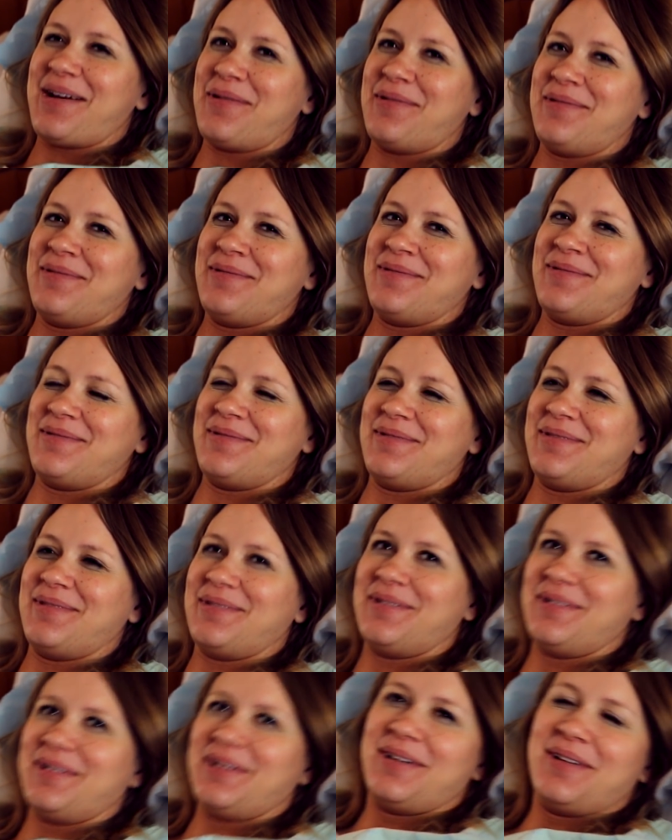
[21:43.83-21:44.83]
aware of
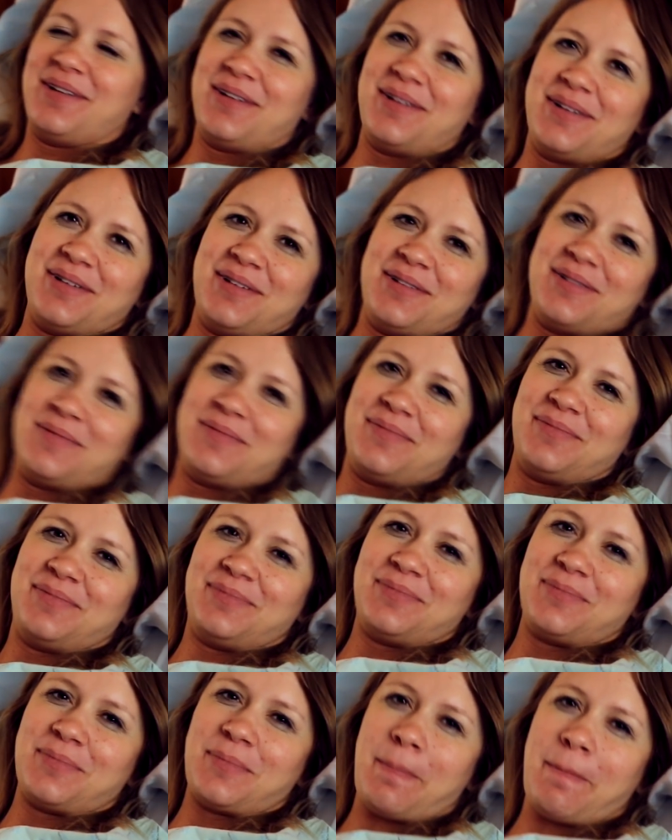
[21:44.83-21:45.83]
it, but
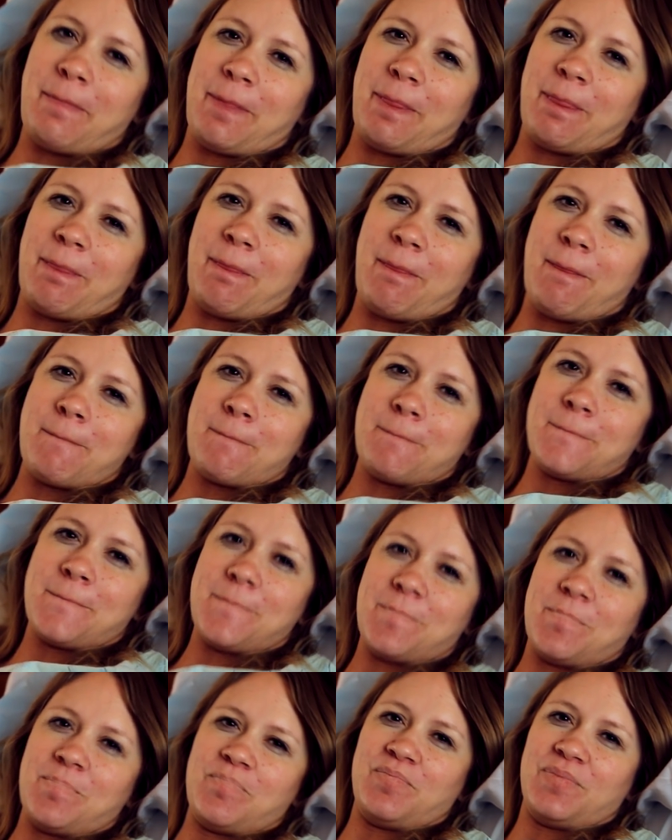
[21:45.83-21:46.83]
I'll just go ahead and change
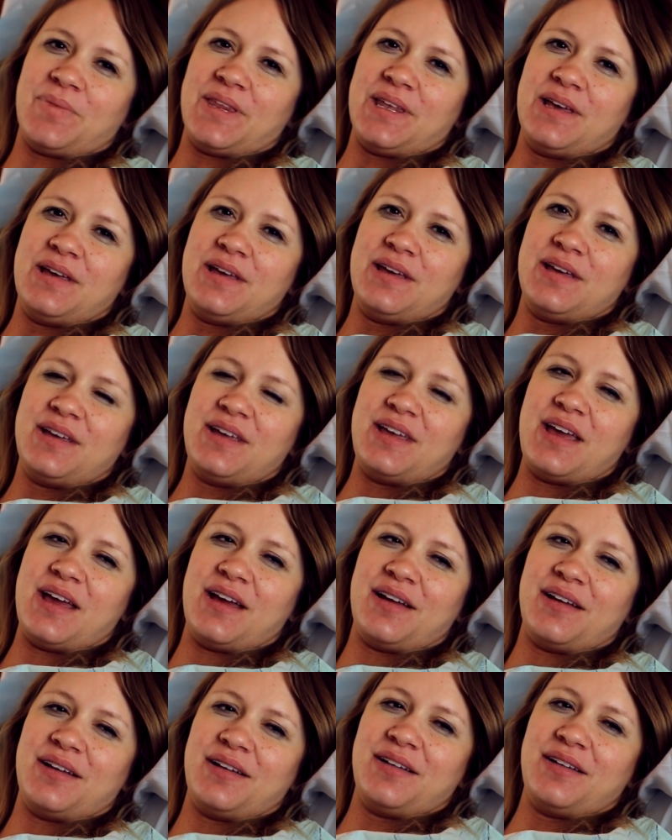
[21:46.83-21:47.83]
it. I don't care.
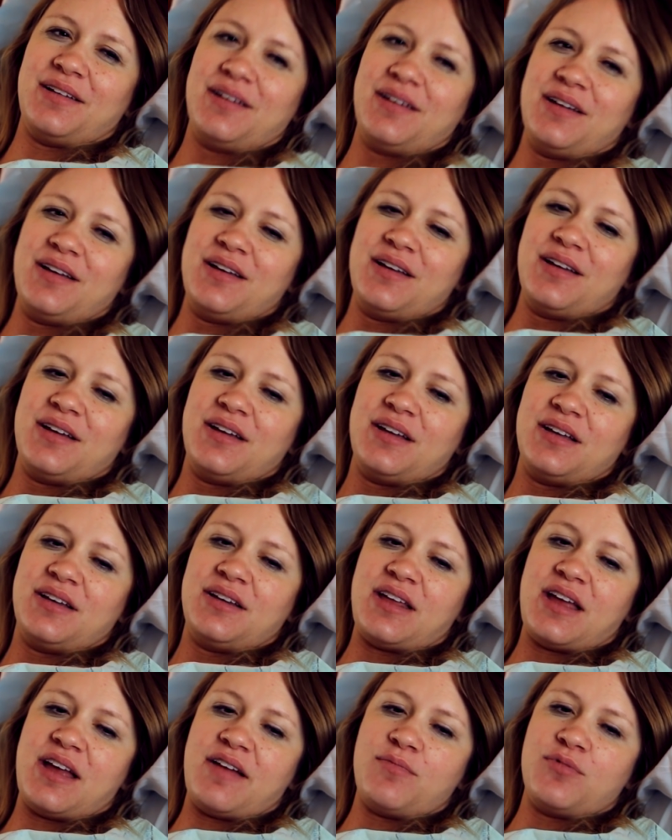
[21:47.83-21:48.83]
Yeah.
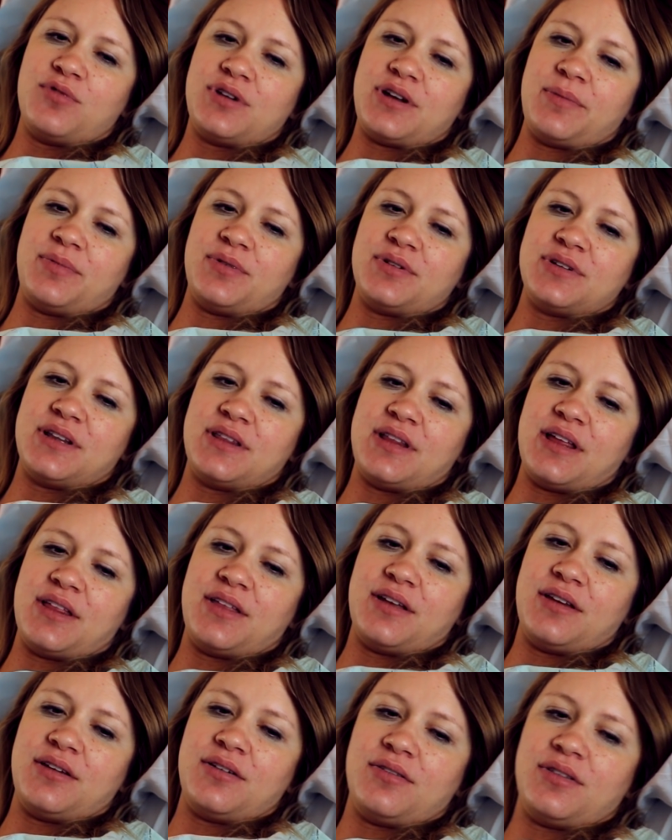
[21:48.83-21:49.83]
They have more diapers in that
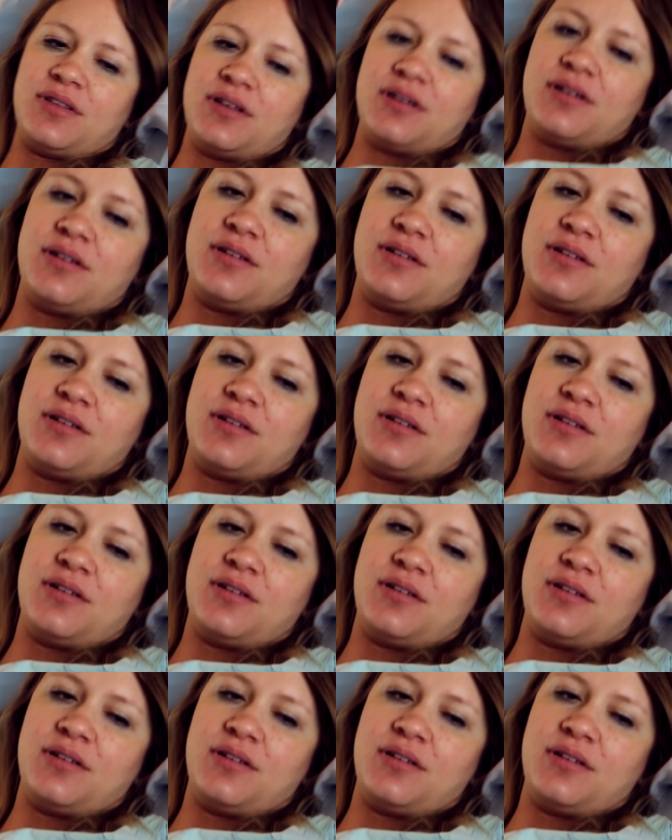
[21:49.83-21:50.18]
thing, don't they?